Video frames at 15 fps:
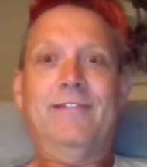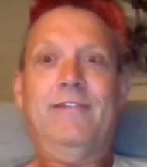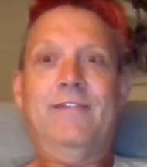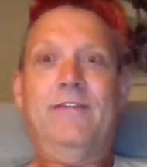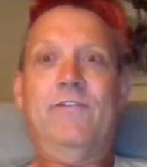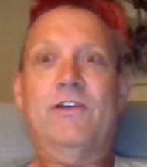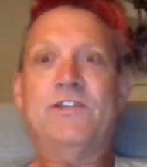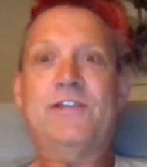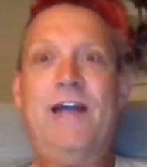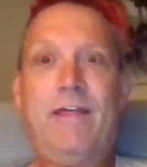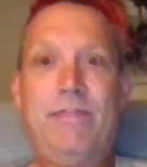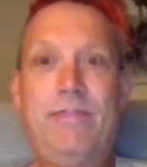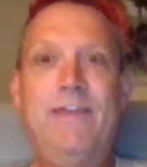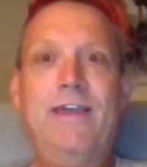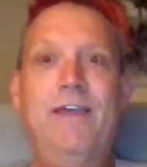if I start
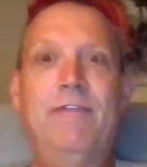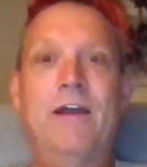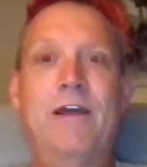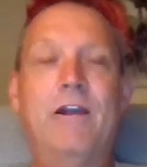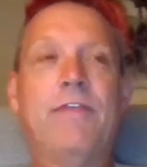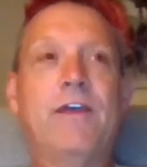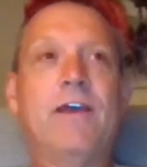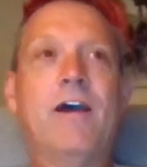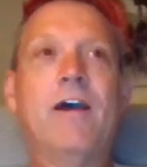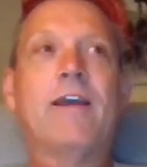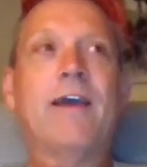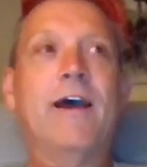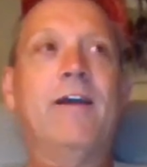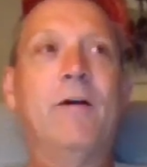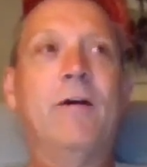thinking that, I think,
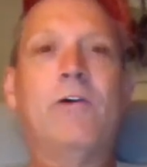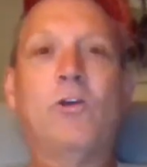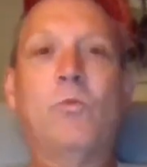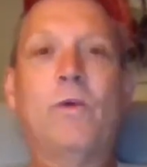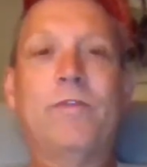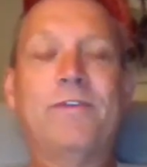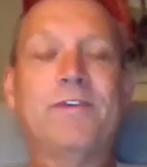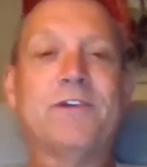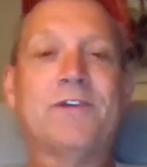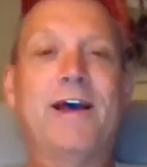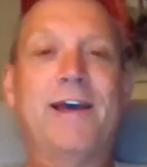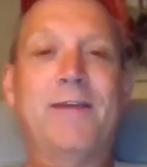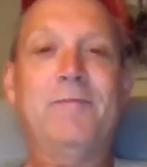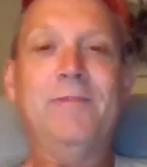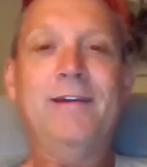okay, I'm going to win this
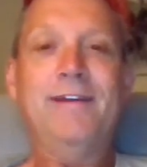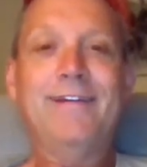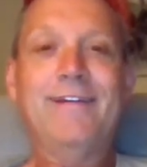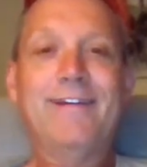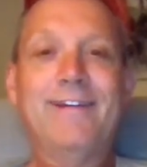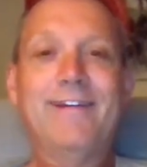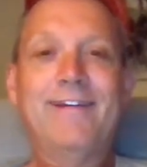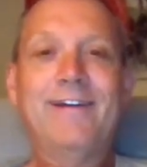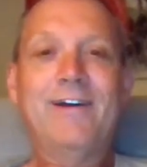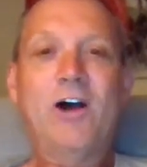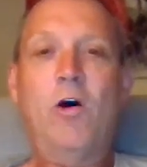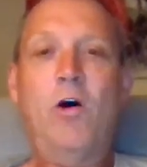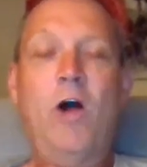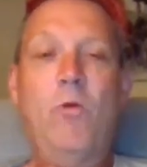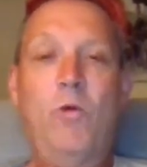game.
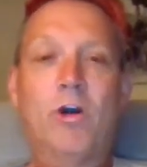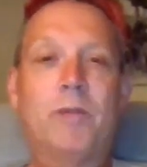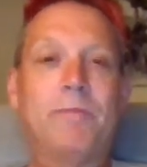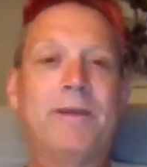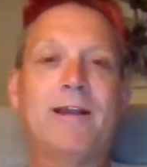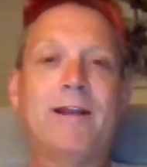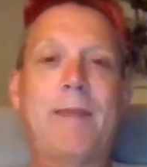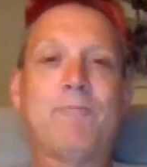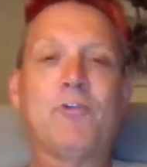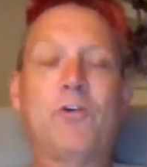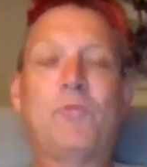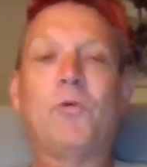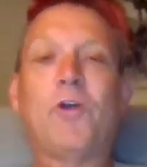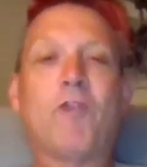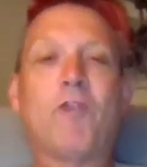I want to be clapped
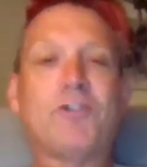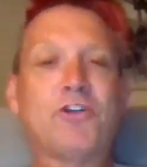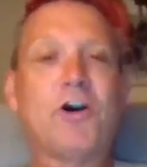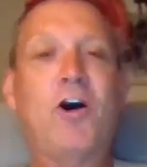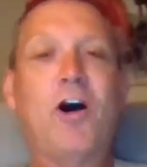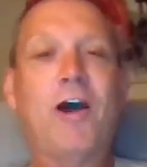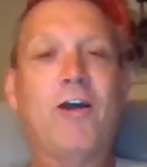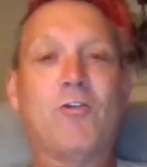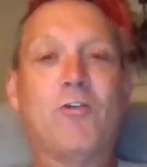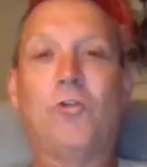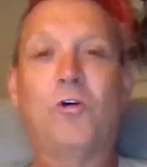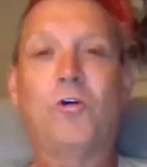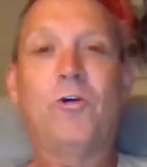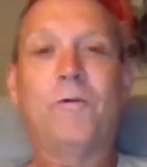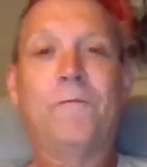off when I retire
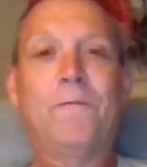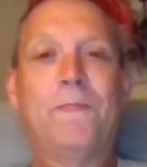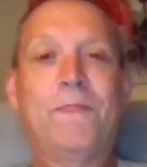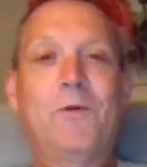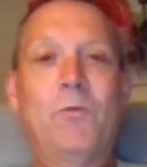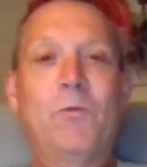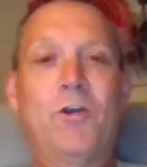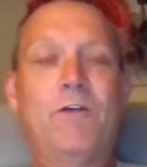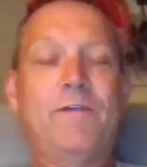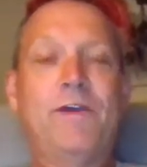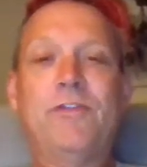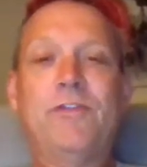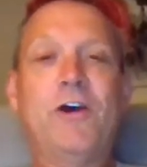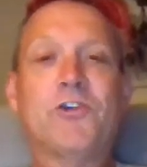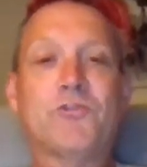or when I've
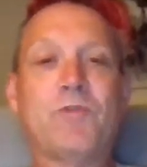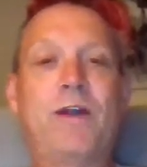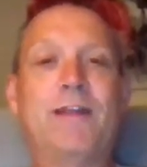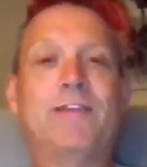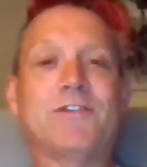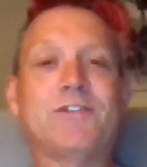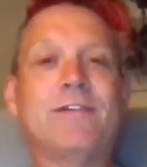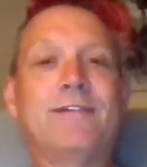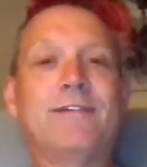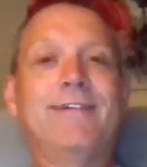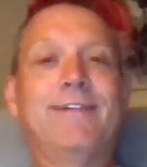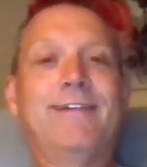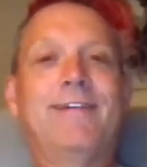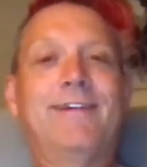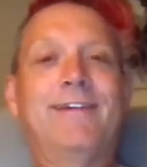hit those runs.
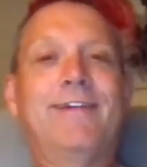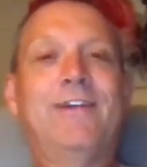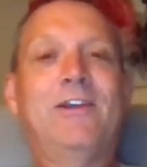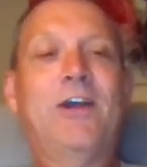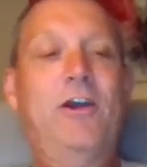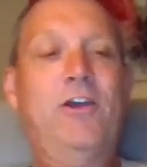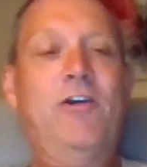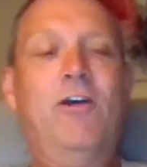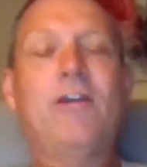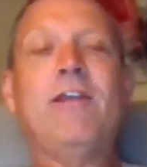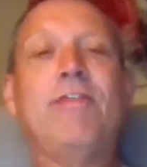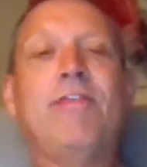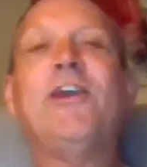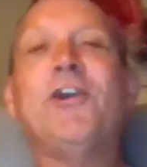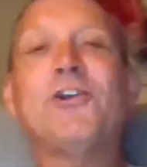You only
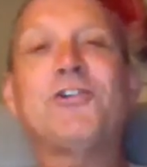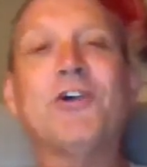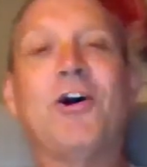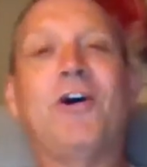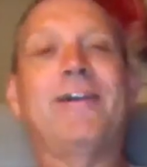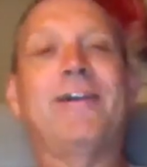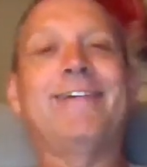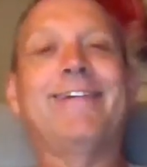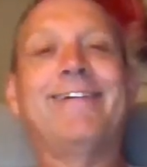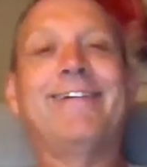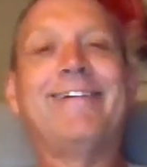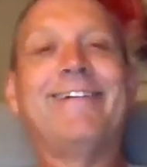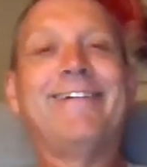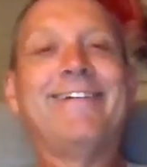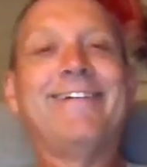think you're tired.
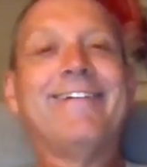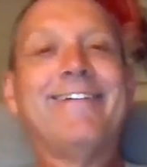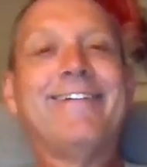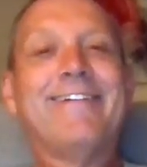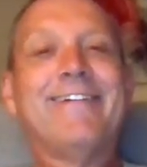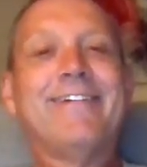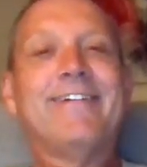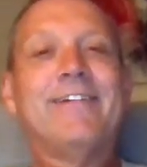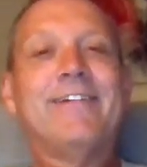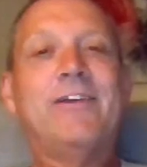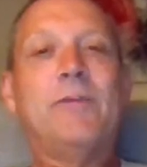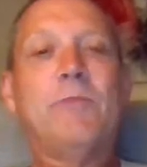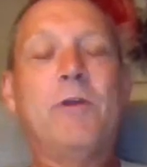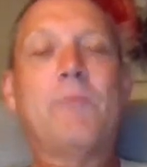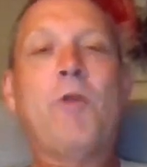
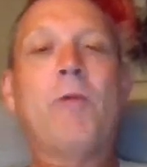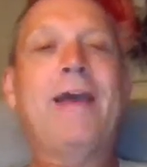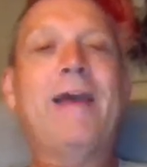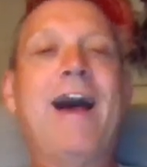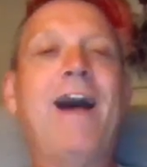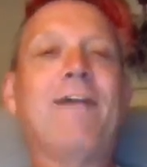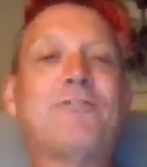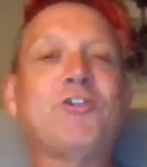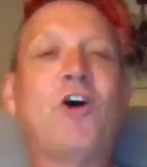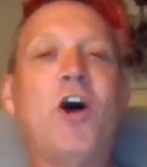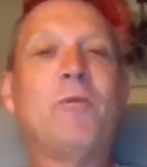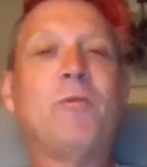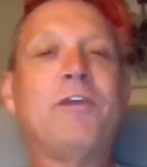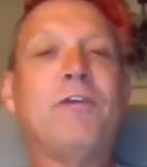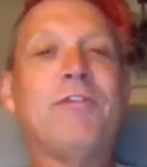You're probably half
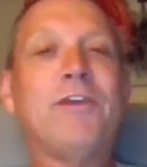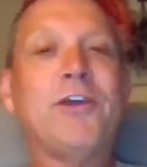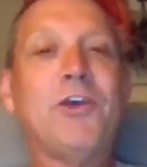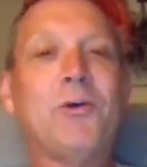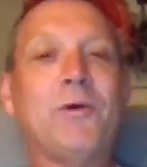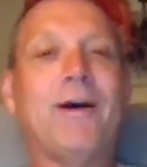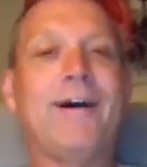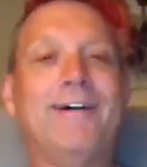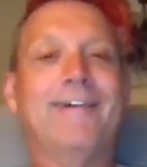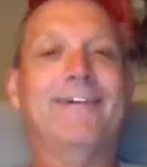tired when you think you are.